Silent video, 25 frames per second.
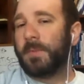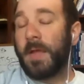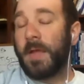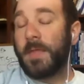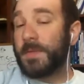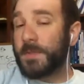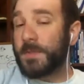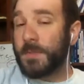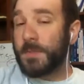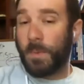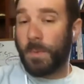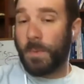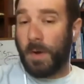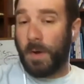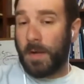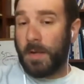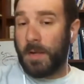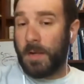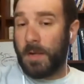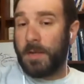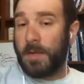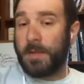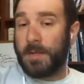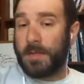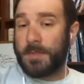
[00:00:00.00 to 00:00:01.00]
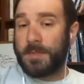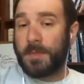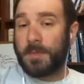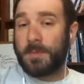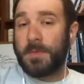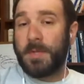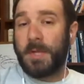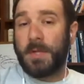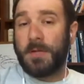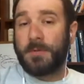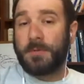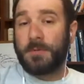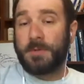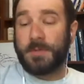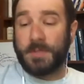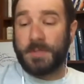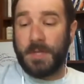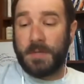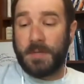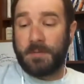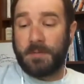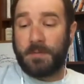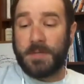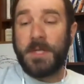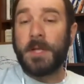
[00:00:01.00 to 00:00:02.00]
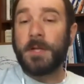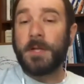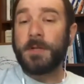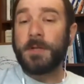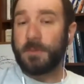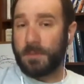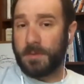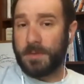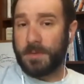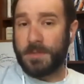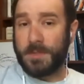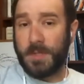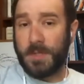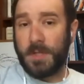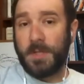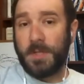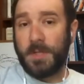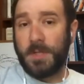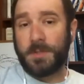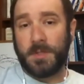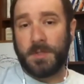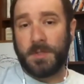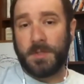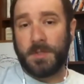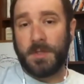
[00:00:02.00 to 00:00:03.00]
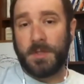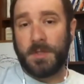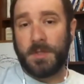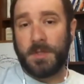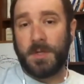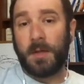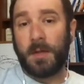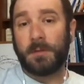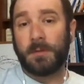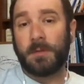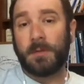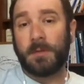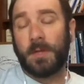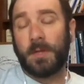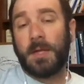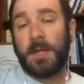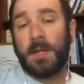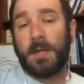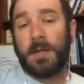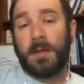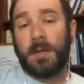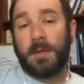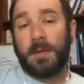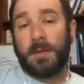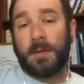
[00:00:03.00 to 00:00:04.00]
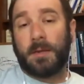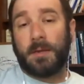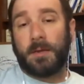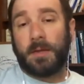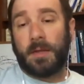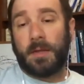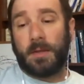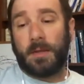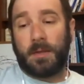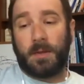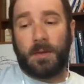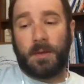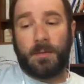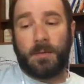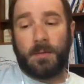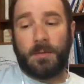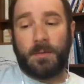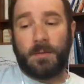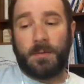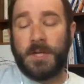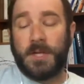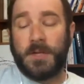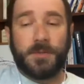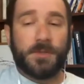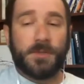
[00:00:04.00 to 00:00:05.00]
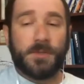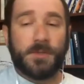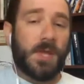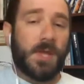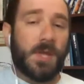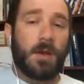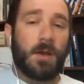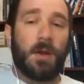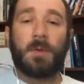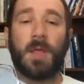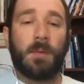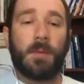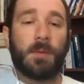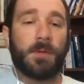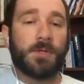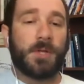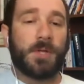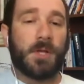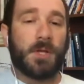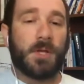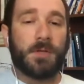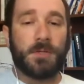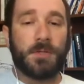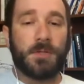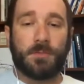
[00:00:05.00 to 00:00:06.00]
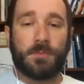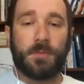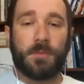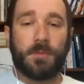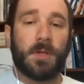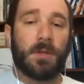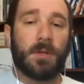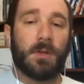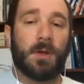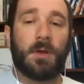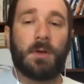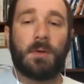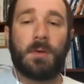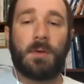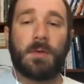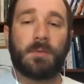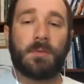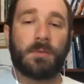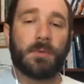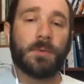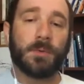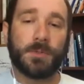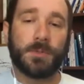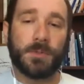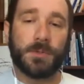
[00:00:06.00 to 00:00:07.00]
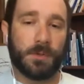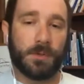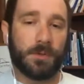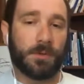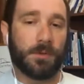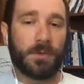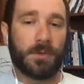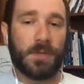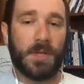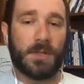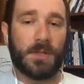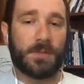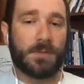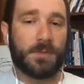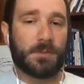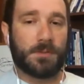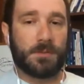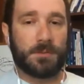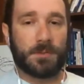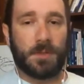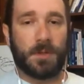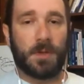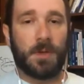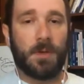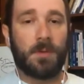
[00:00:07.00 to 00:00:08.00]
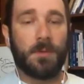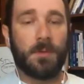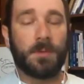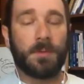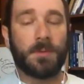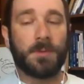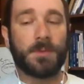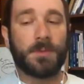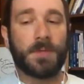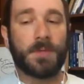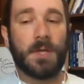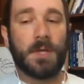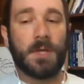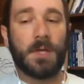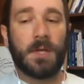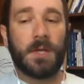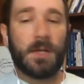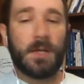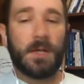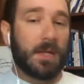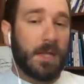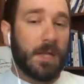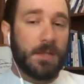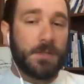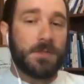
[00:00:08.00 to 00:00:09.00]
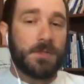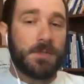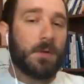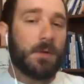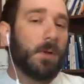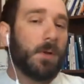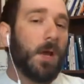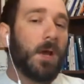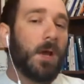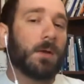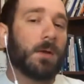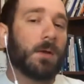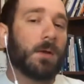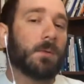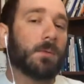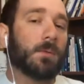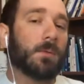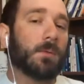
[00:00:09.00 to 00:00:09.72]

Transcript: and this is why it's so dangerous if a teacher is teaching denial. You know, the teacher's saying, "Oh, climate change isn't real. Oh, evolution, that's a hoax." Kids don't know.